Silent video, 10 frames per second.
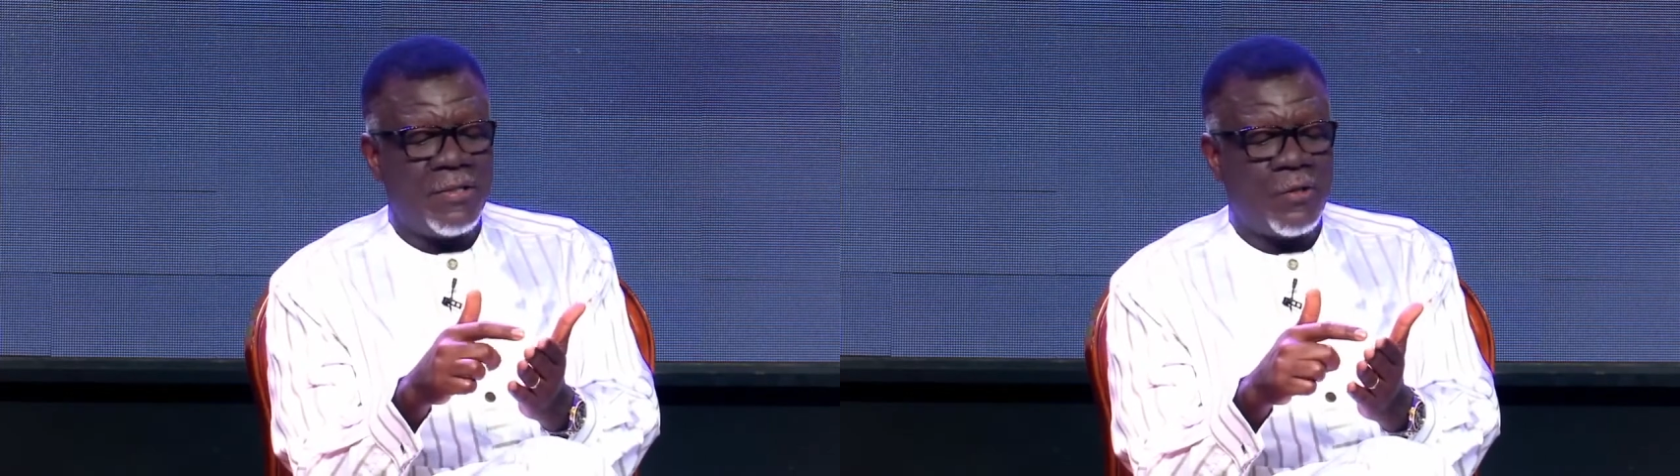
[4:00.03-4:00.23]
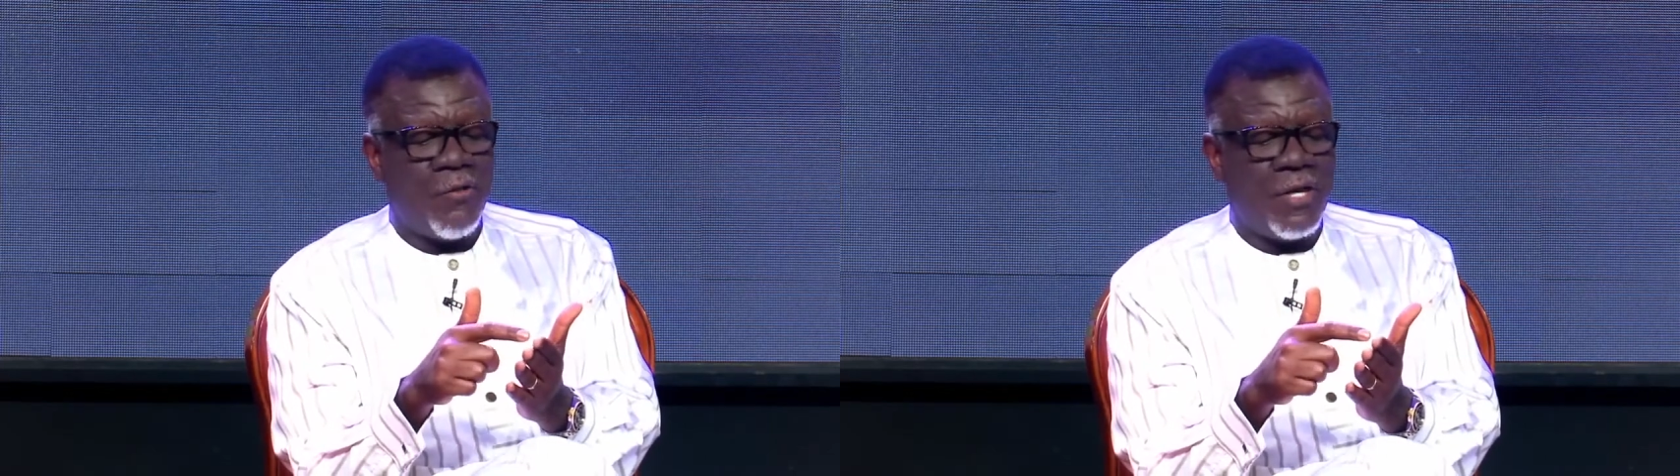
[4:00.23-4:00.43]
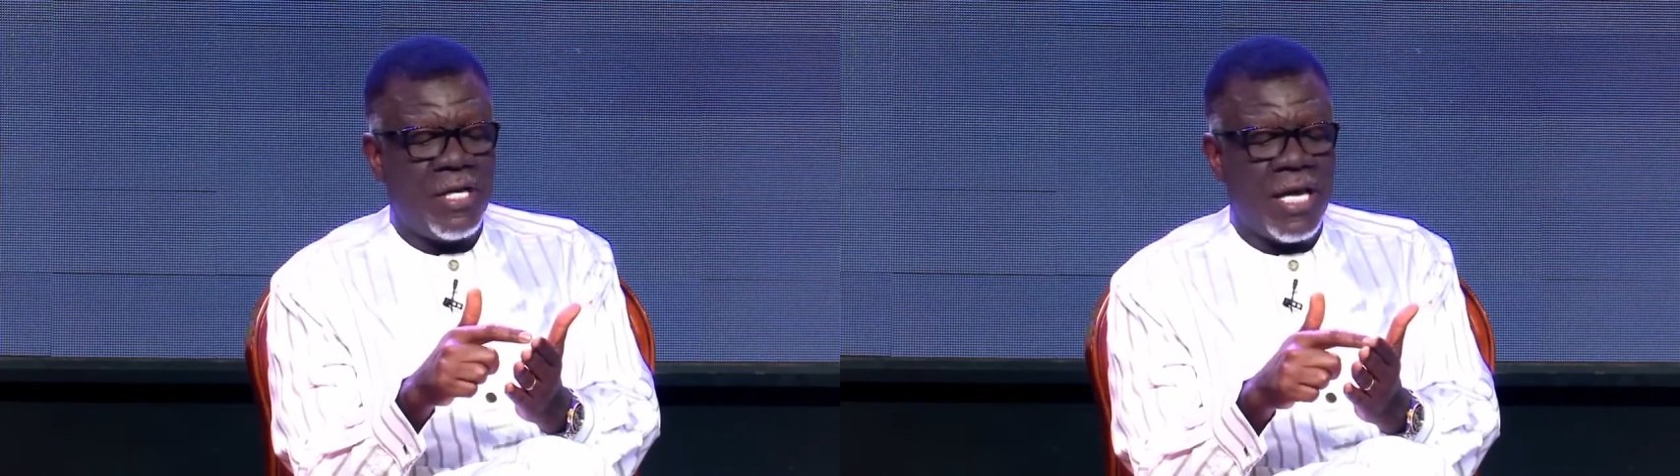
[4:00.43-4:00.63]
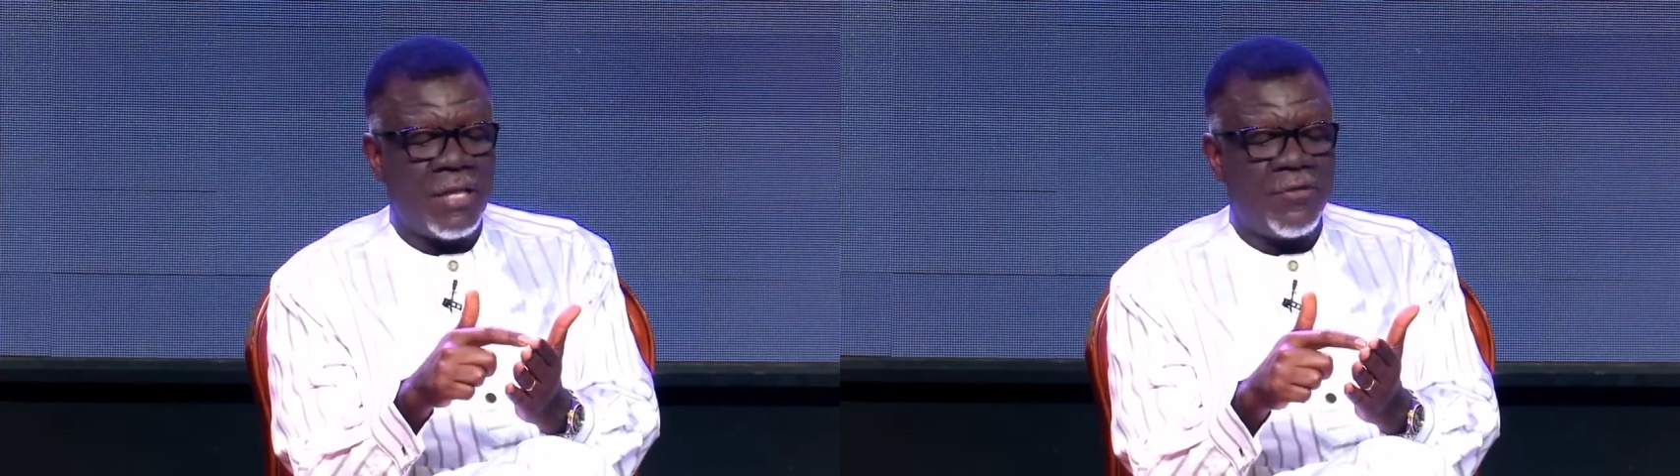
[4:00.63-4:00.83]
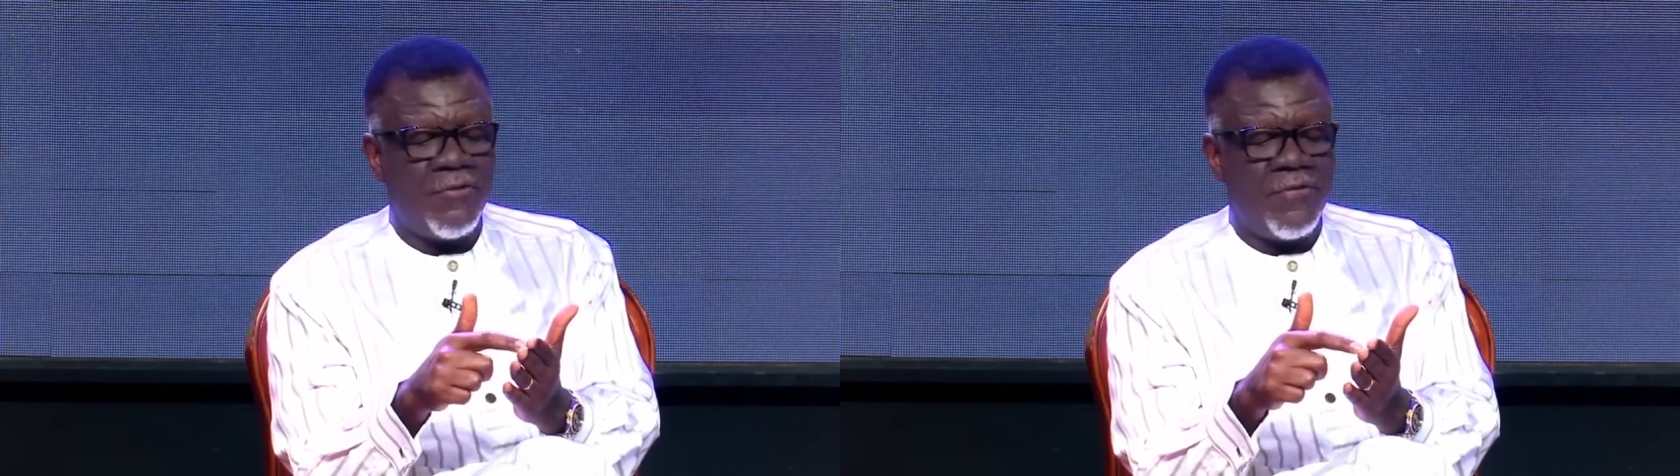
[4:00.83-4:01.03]
he had to
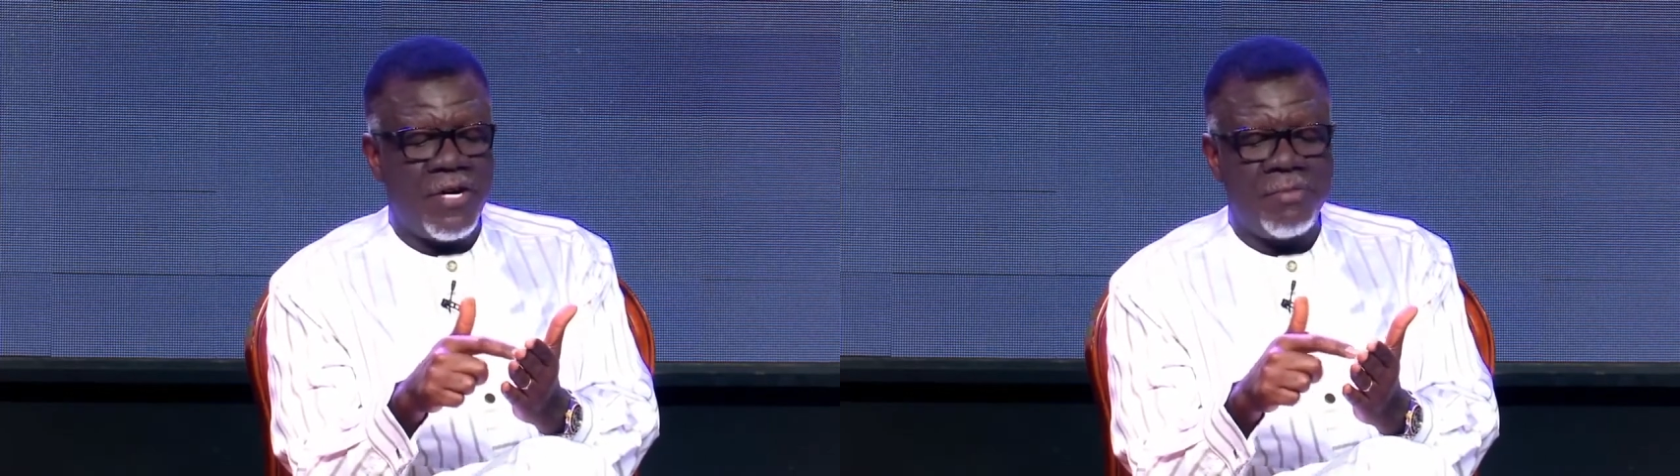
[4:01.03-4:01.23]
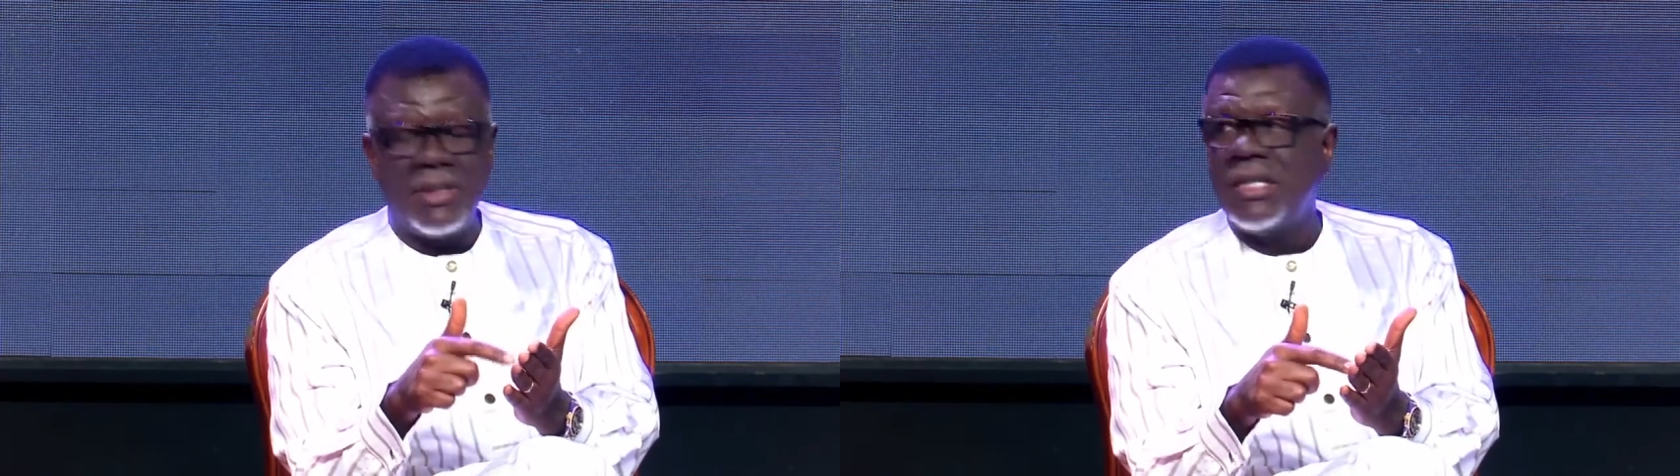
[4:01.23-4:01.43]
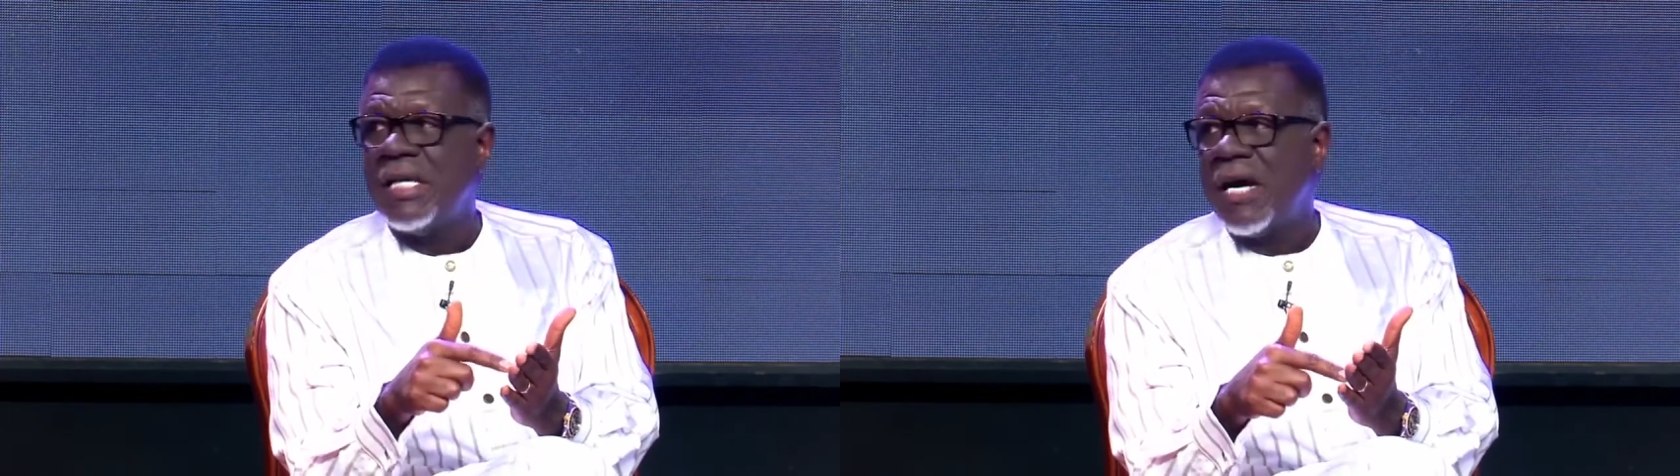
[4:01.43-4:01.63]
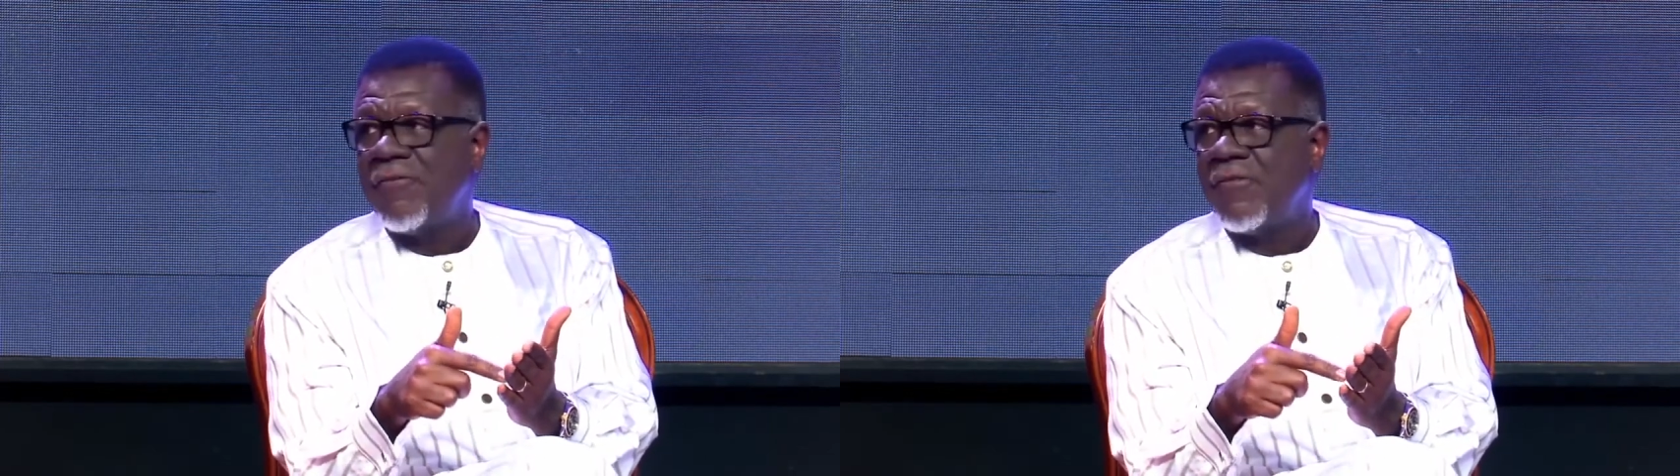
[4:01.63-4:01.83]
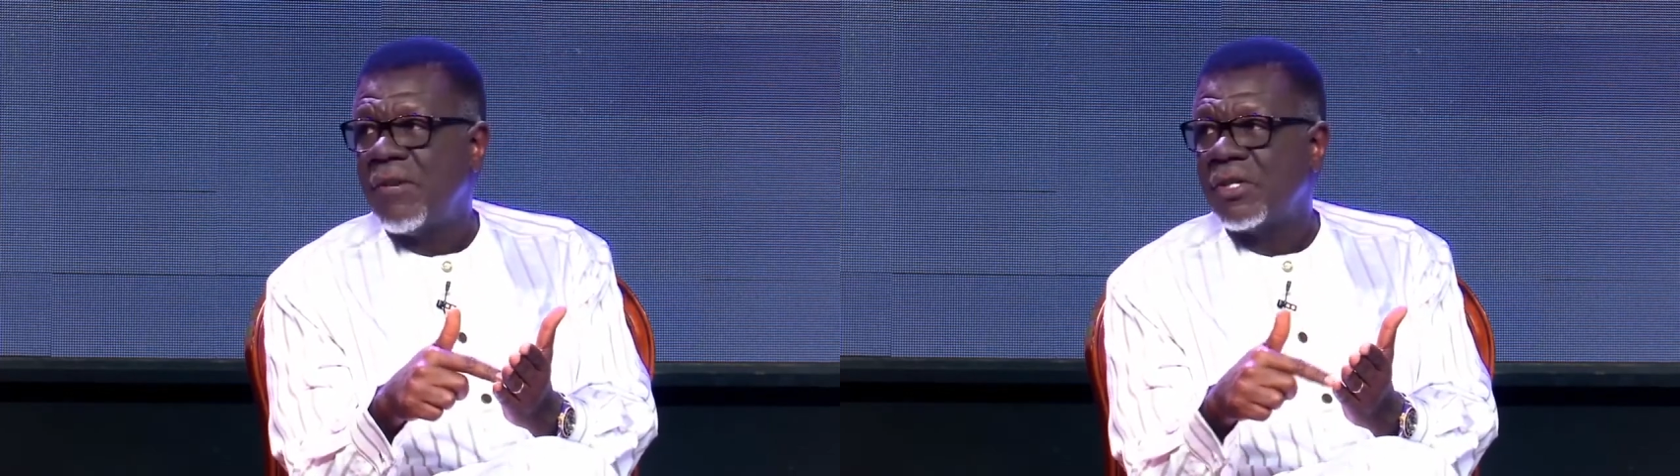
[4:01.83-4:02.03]
verbally
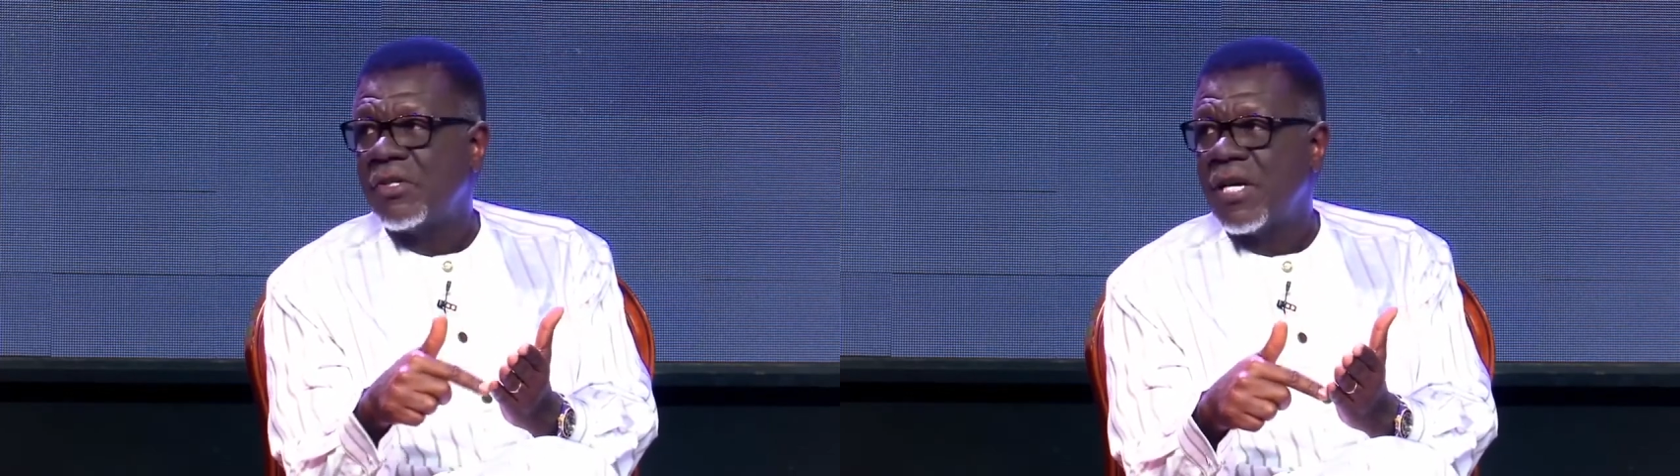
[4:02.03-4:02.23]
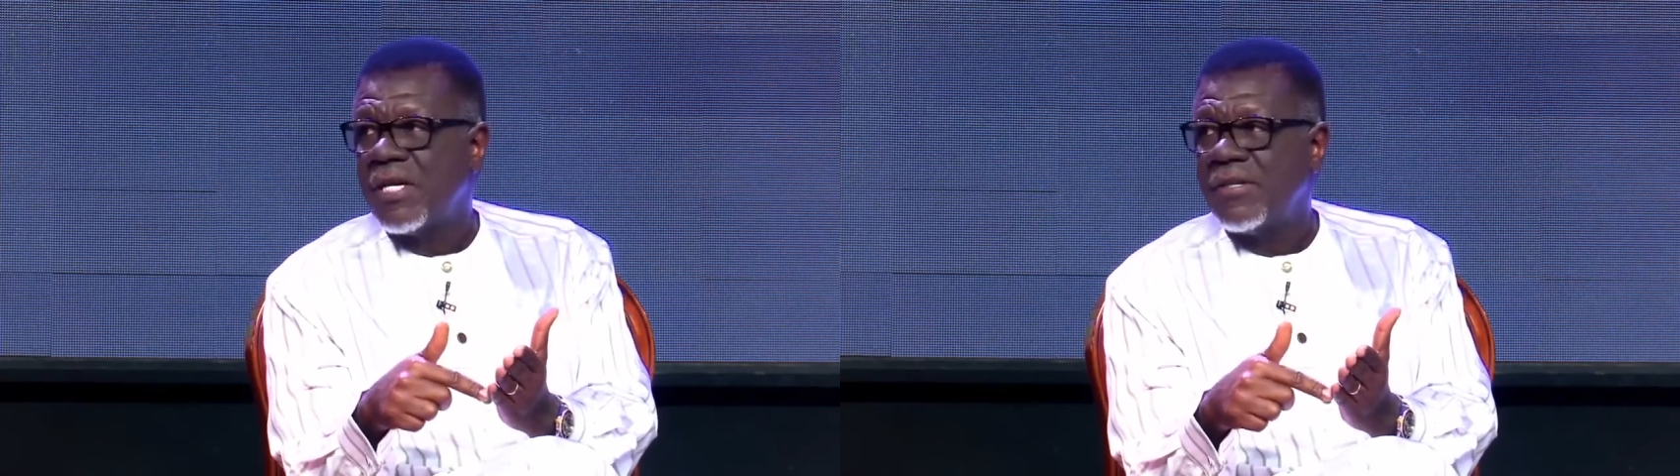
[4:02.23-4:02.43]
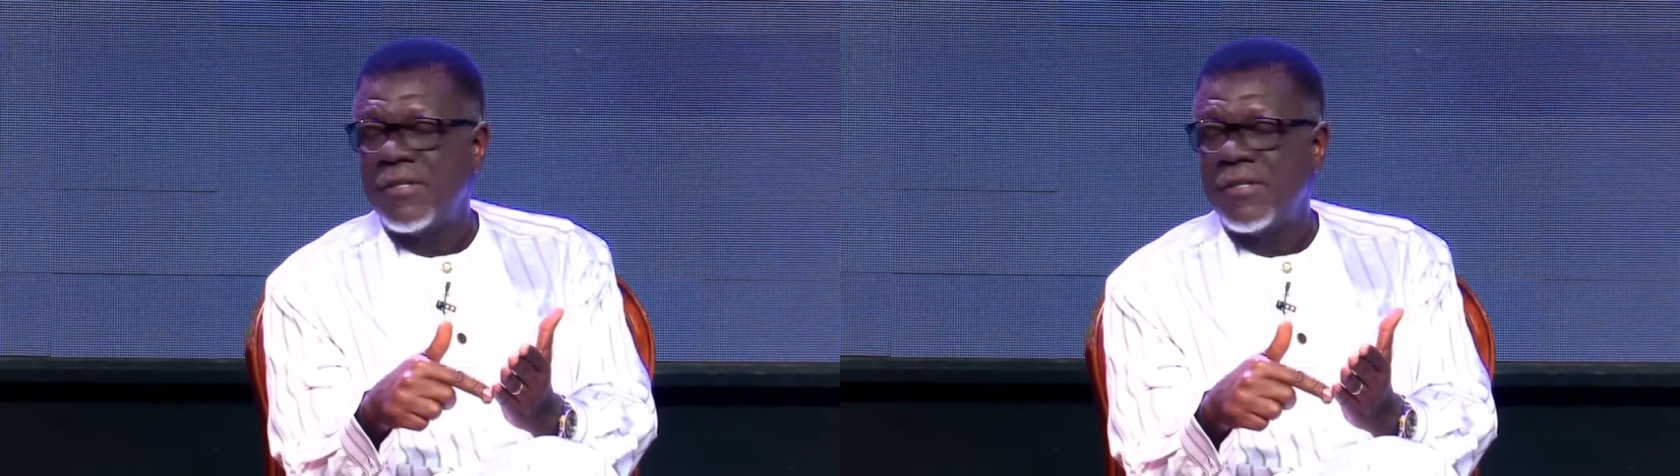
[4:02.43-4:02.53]
affirm Christ.